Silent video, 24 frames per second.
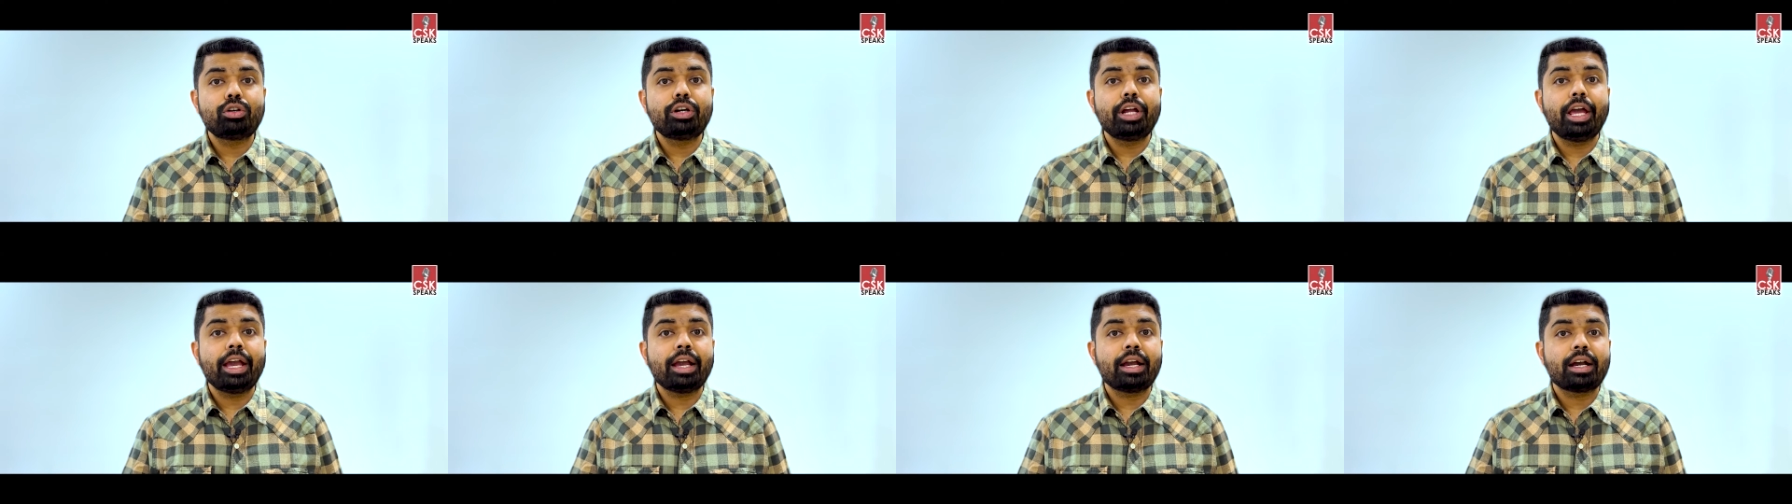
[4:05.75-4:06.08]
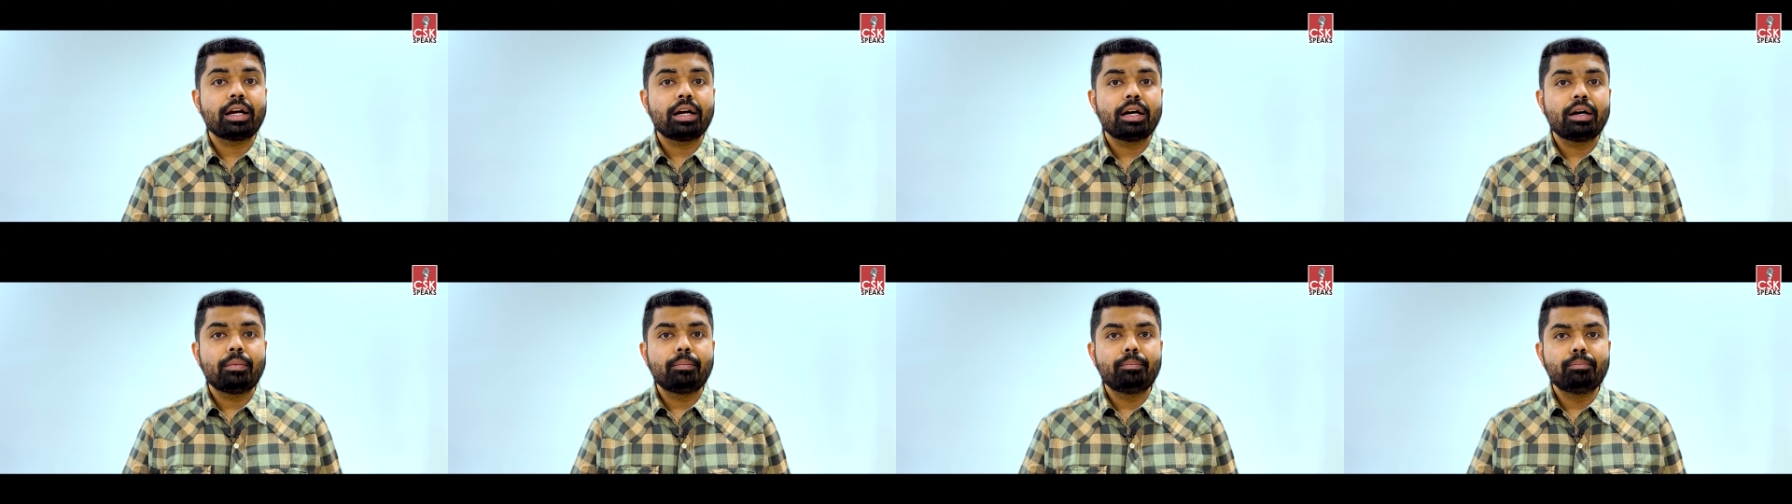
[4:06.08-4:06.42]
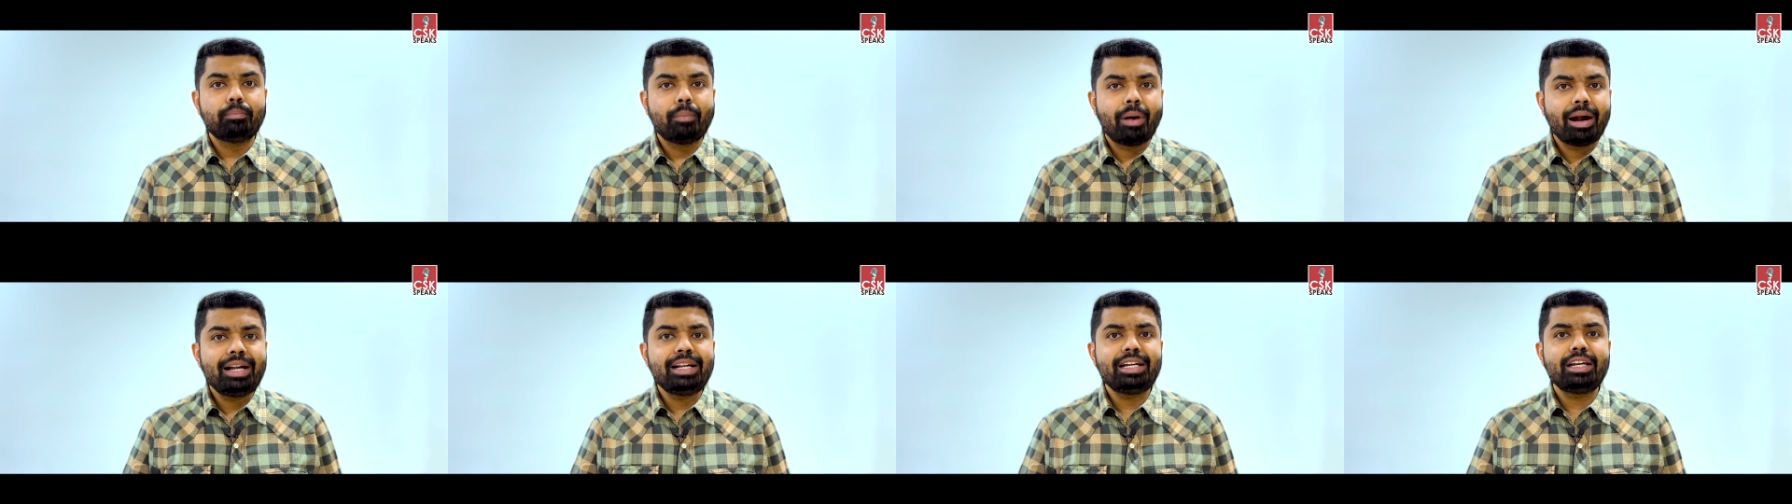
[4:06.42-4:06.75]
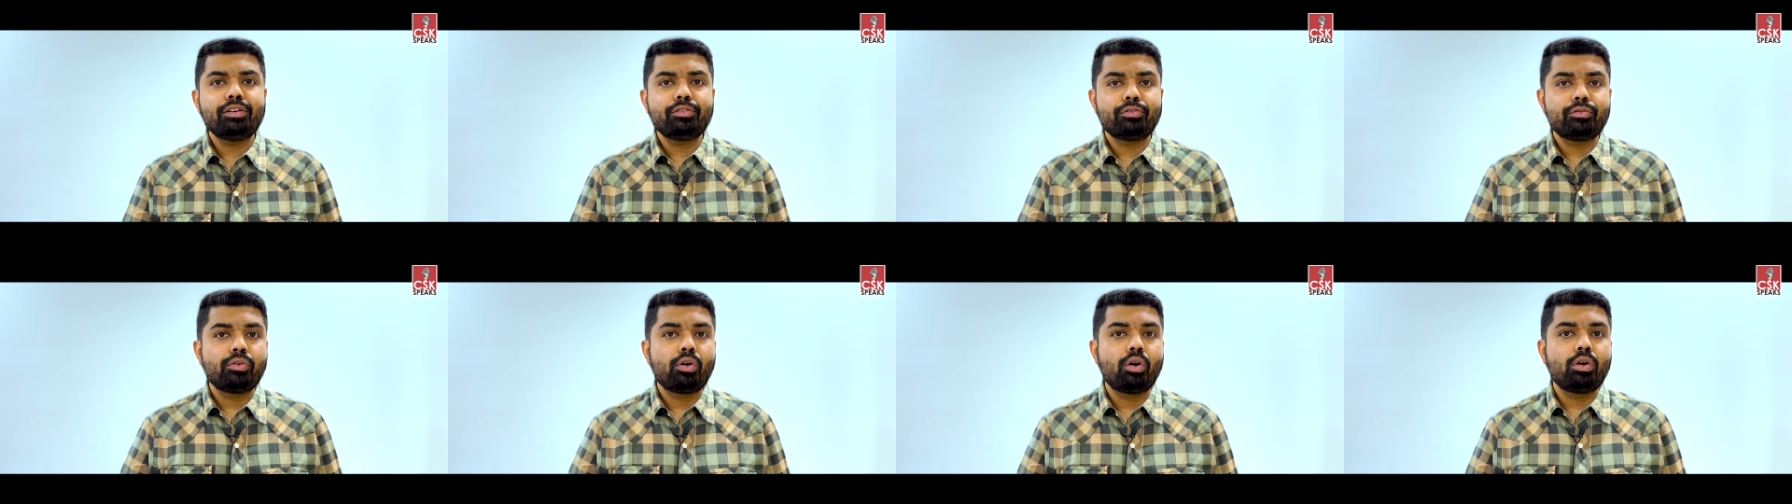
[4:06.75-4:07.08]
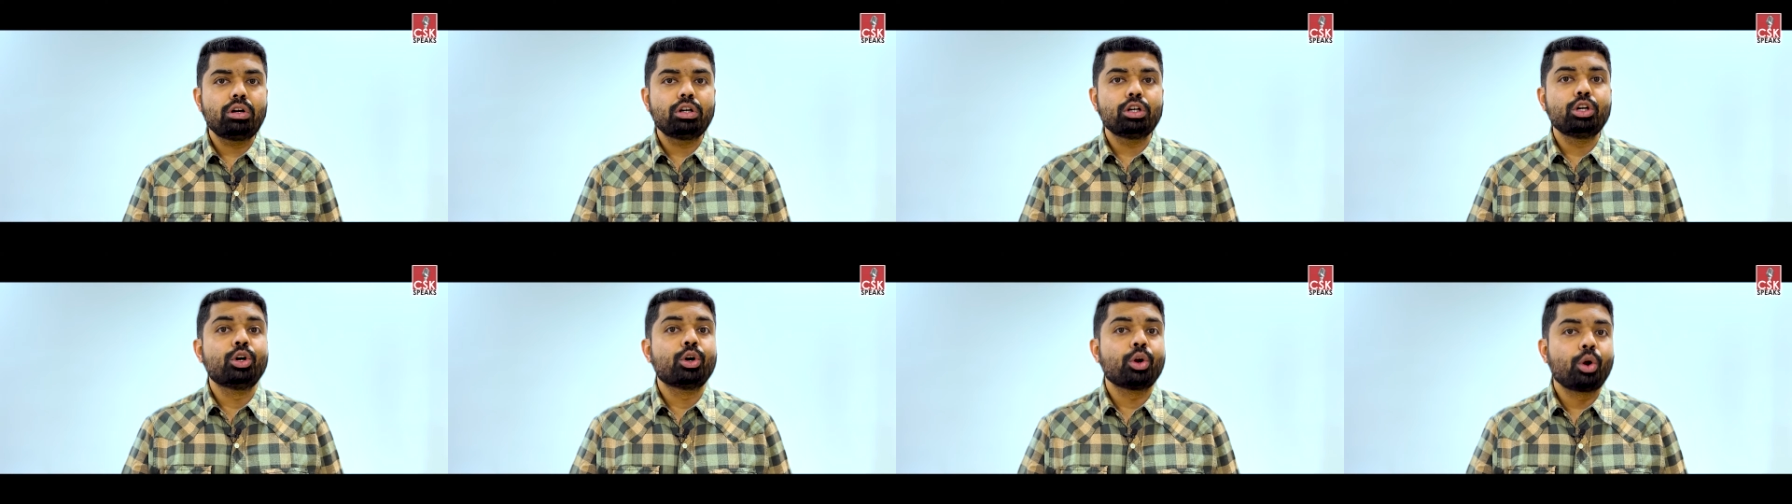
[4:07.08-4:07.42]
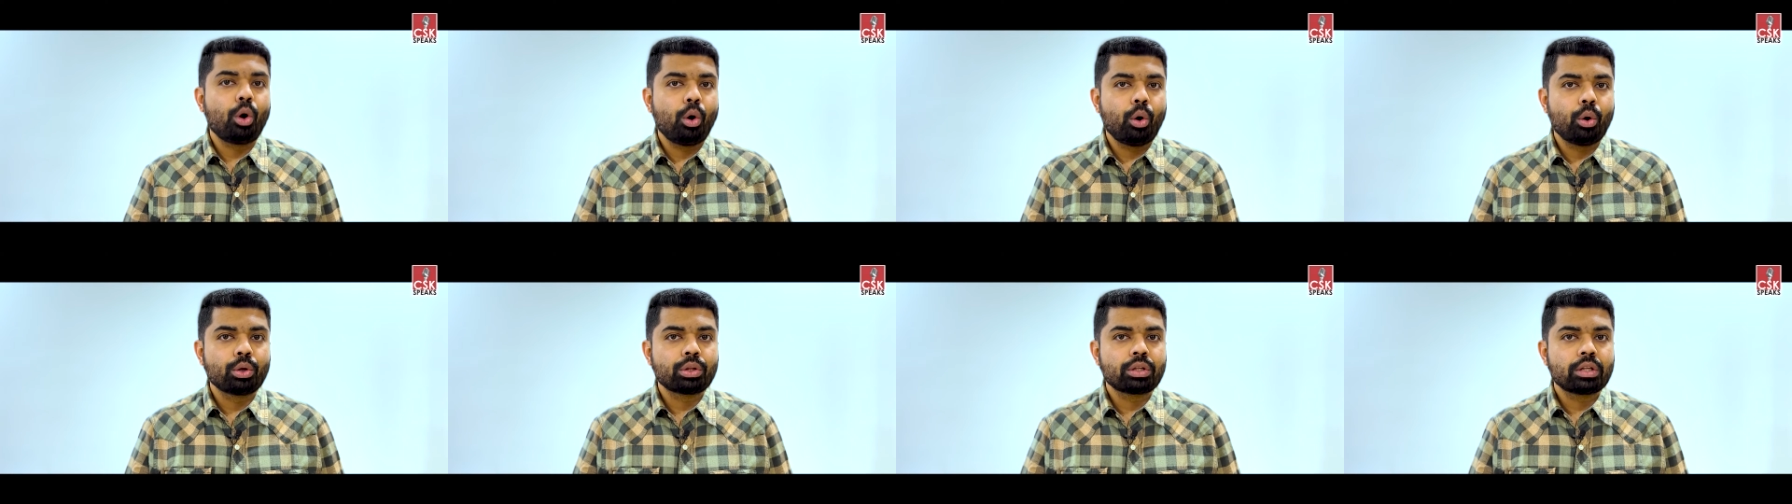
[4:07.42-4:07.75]
take multifold
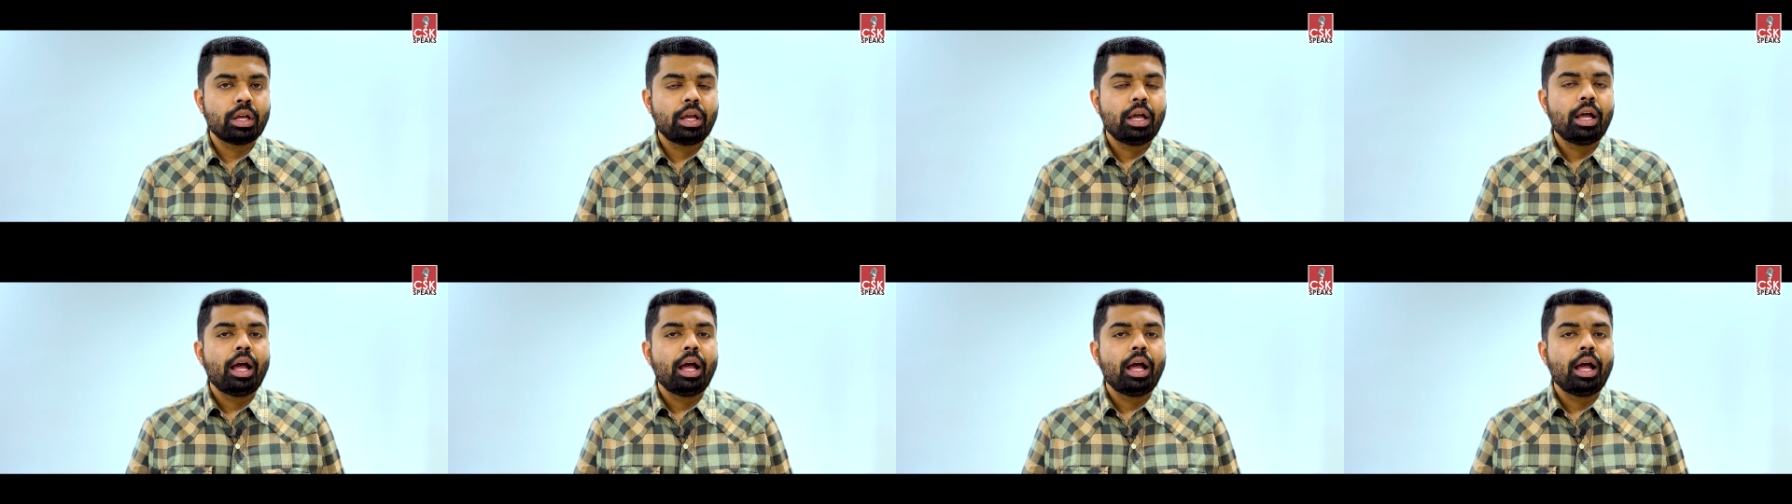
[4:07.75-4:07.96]
growth,